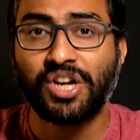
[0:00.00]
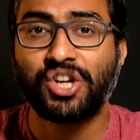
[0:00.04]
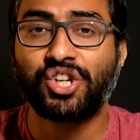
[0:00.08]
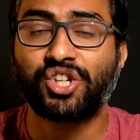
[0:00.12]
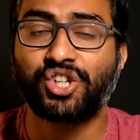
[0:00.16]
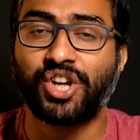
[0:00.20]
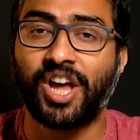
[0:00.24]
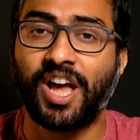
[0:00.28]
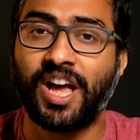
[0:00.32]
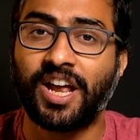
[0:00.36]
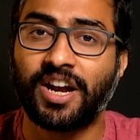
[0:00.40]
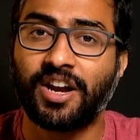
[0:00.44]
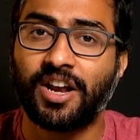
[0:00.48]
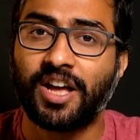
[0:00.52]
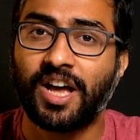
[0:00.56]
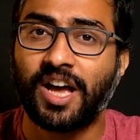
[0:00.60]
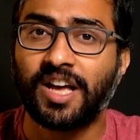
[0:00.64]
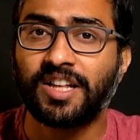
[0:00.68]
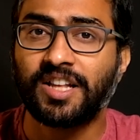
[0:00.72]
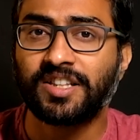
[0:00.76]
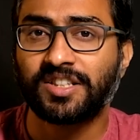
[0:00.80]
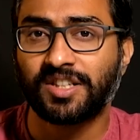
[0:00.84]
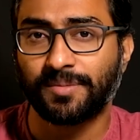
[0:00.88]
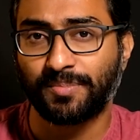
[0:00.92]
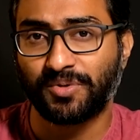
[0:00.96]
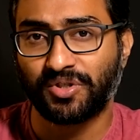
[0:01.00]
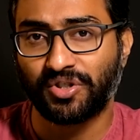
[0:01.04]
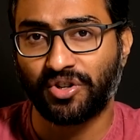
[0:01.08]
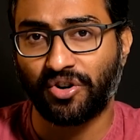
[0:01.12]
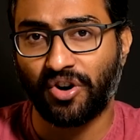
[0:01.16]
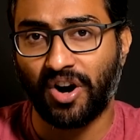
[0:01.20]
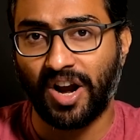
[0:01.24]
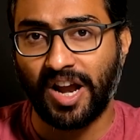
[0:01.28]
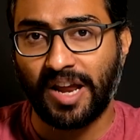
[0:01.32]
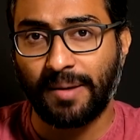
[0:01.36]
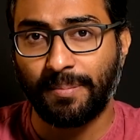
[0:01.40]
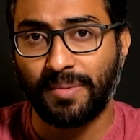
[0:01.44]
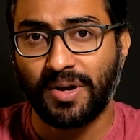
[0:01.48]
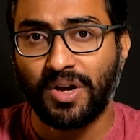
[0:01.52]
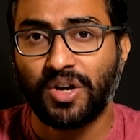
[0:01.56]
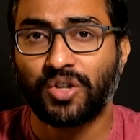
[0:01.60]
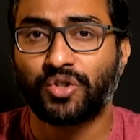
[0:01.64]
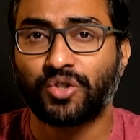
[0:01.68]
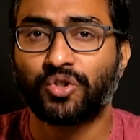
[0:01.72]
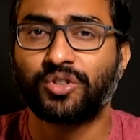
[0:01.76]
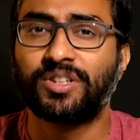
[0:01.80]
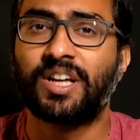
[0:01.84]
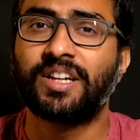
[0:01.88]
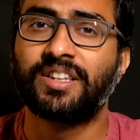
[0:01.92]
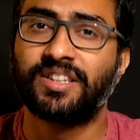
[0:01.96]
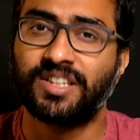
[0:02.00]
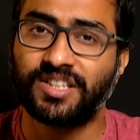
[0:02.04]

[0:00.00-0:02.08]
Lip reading: share and subscribe so that